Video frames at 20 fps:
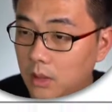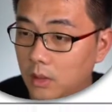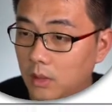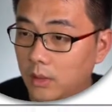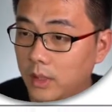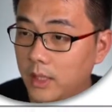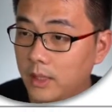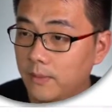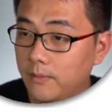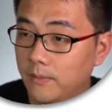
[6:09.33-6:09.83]

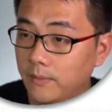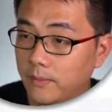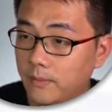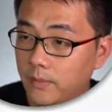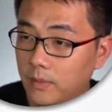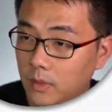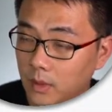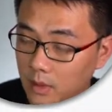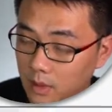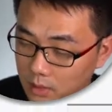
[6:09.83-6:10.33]
Okay,
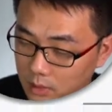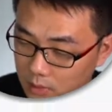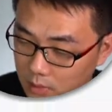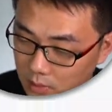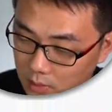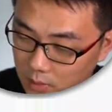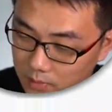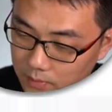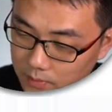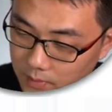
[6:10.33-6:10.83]

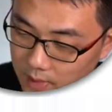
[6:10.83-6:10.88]
so